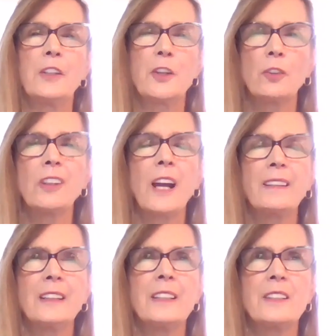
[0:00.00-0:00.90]
you're
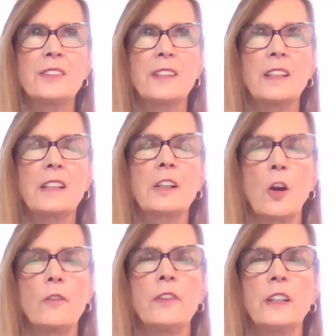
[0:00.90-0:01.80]
likely to see
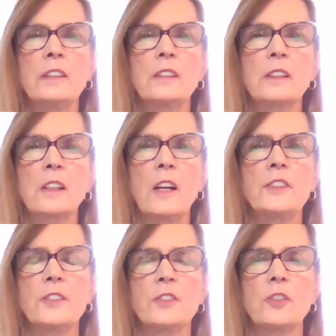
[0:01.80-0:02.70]
COVID
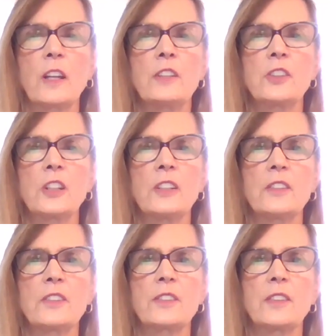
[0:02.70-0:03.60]

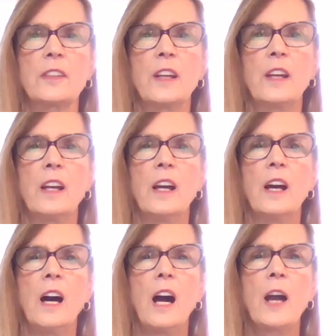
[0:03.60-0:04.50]
concentrations.
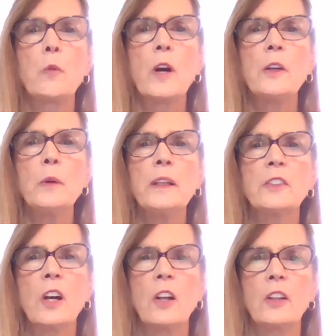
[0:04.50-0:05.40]
I want to
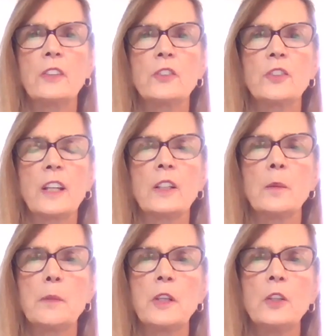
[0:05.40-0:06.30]
acknowledge that
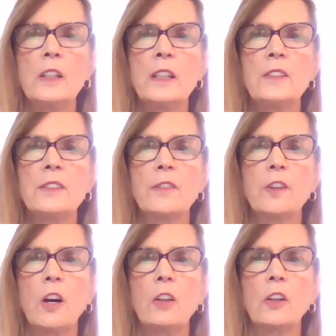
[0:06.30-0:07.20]
communities of
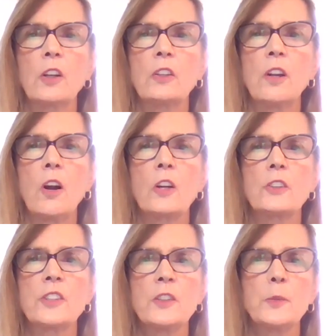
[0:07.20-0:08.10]
color
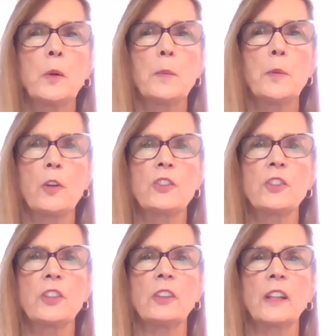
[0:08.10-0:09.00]
are
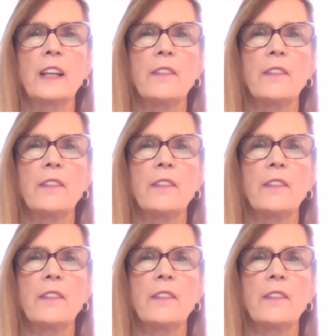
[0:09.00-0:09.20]
disproportionately